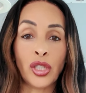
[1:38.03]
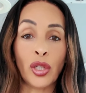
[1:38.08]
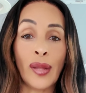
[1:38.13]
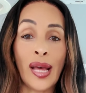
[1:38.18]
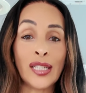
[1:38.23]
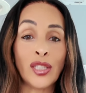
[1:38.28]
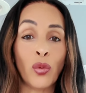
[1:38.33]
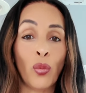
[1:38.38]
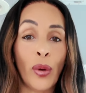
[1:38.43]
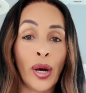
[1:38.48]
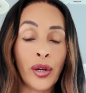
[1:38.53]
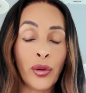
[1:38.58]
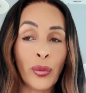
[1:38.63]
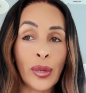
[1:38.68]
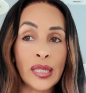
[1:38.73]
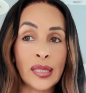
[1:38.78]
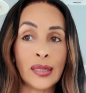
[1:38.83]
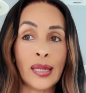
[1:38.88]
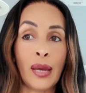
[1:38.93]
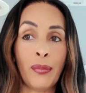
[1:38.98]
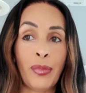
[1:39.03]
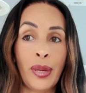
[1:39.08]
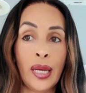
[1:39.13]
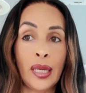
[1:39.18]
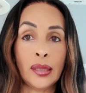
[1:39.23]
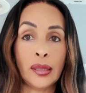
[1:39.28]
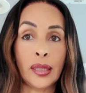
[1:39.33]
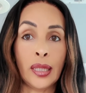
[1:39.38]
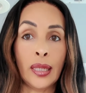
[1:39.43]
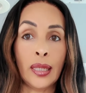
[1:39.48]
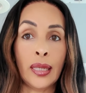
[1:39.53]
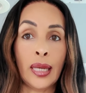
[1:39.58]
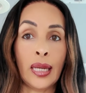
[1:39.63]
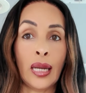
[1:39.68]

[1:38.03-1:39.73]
So that's one reason I picked it.